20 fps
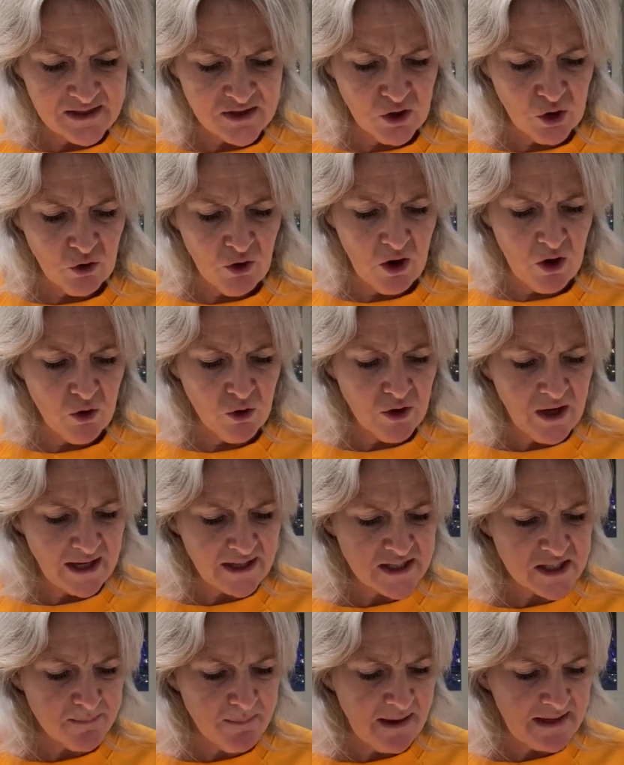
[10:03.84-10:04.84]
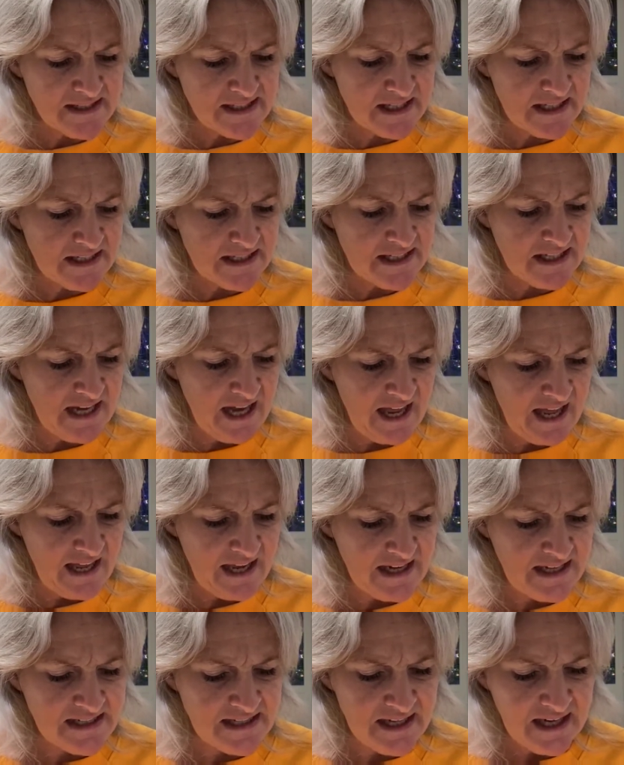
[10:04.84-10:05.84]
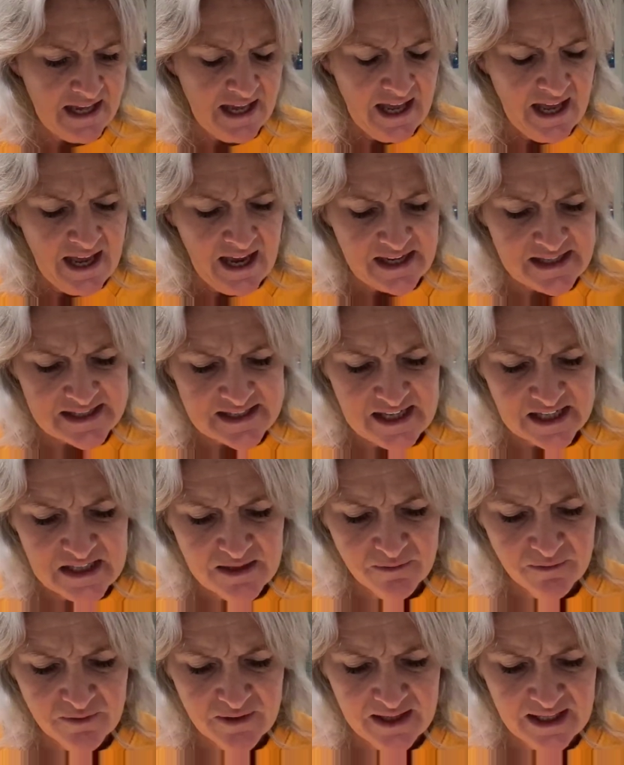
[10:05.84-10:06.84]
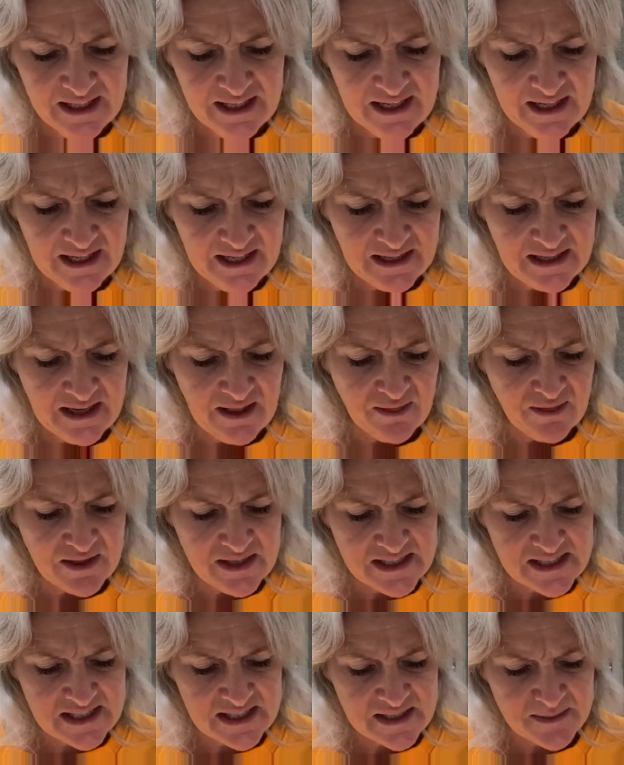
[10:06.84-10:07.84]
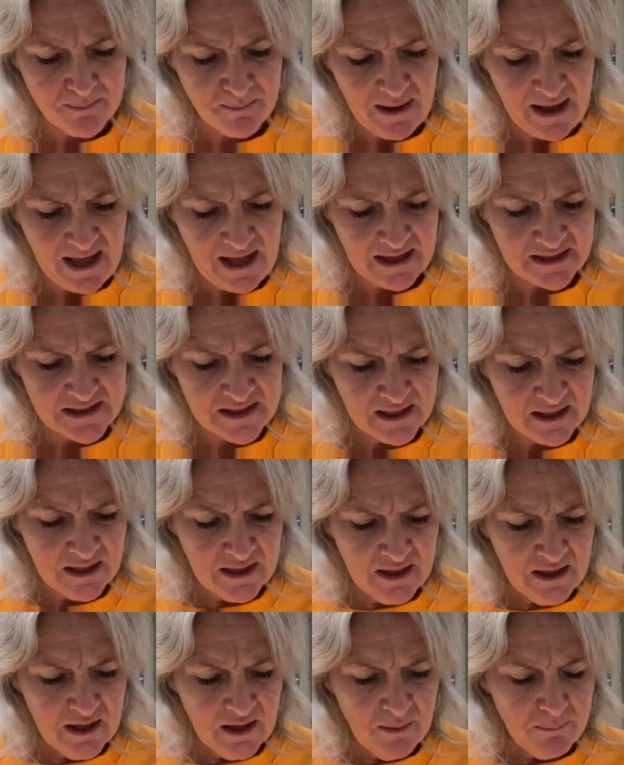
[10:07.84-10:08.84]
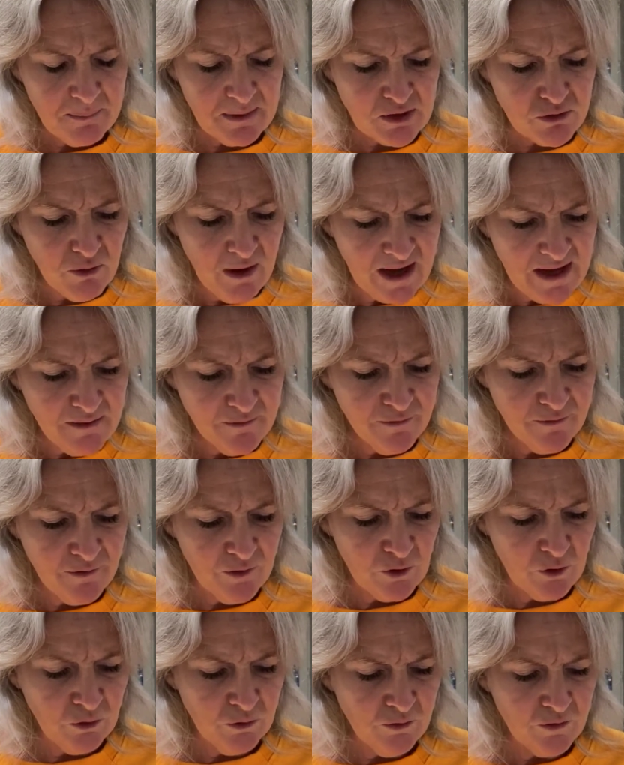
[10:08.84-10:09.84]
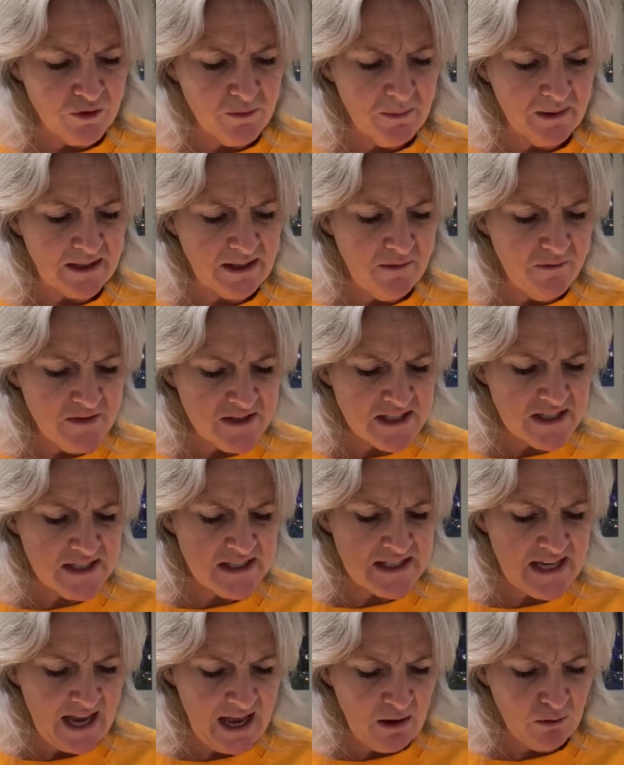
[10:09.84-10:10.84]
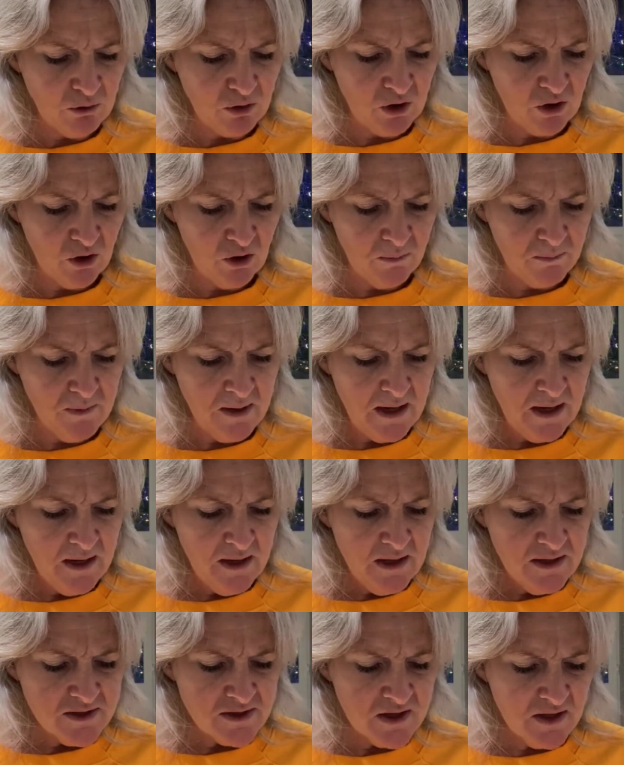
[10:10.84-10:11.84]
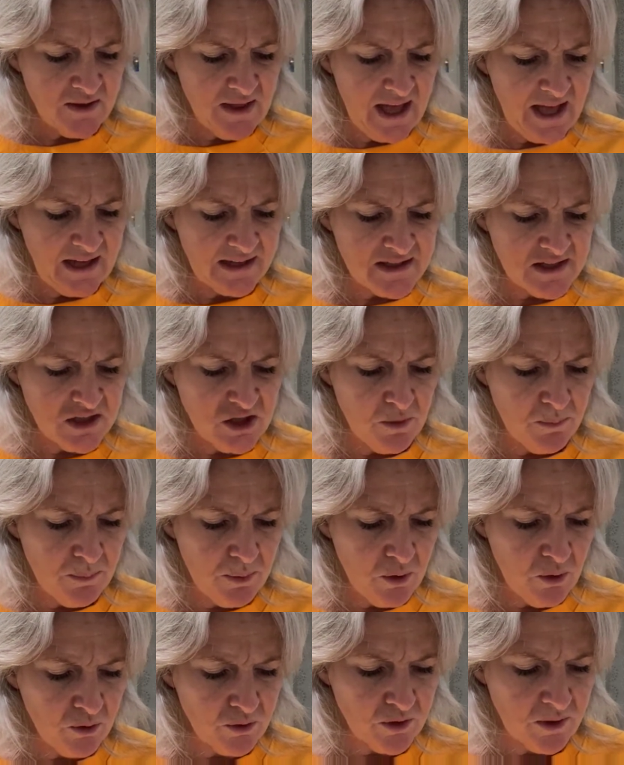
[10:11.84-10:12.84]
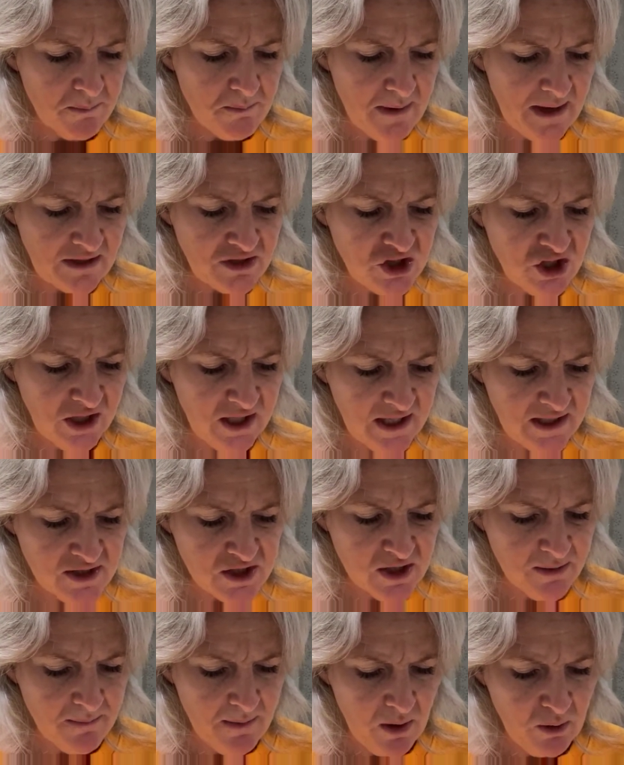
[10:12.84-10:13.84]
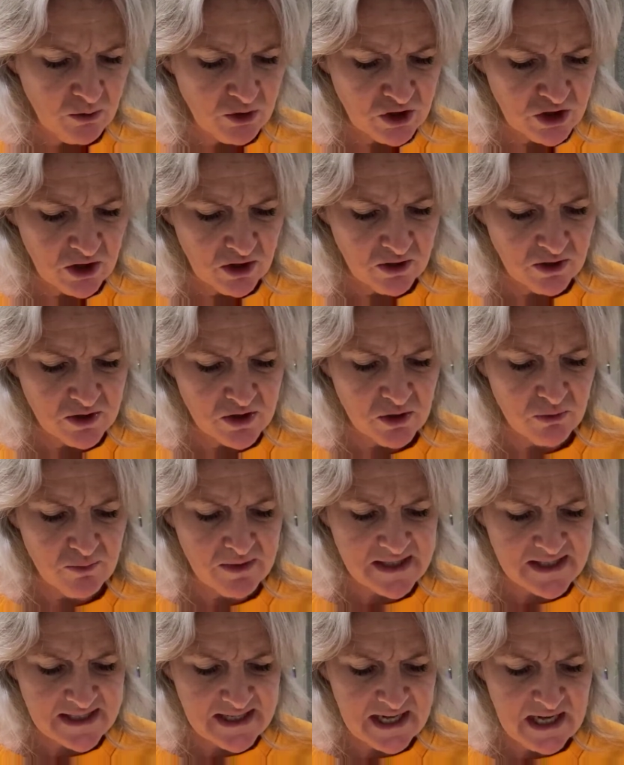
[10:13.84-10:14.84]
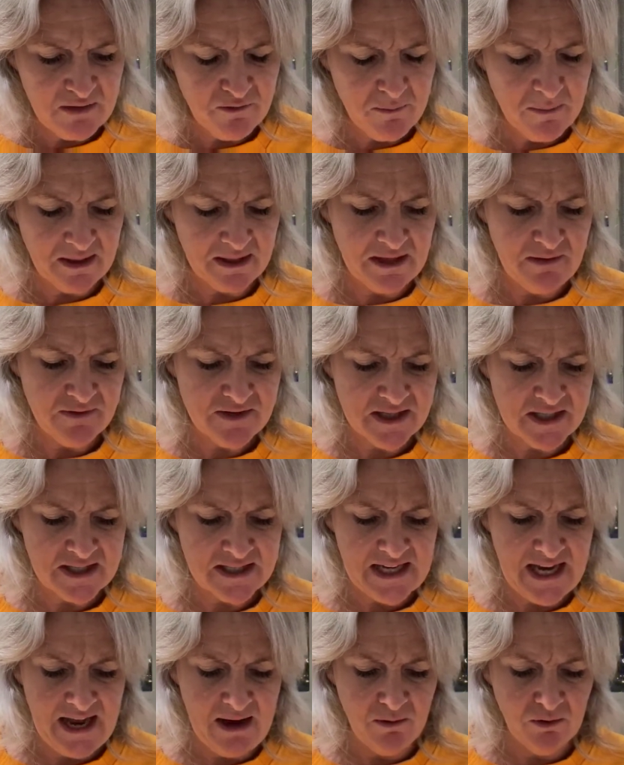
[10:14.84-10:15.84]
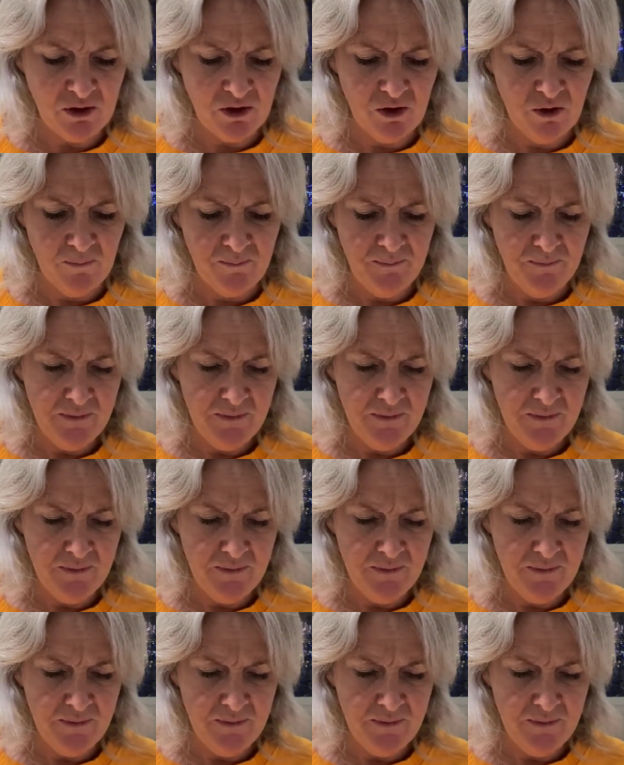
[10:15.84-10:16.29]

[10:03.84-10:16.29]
or are unexpectedly delayed, instead of thinking this is bad, be grateful for the magnificent outcome so that you put the magic into motion to receive magnificent outcome.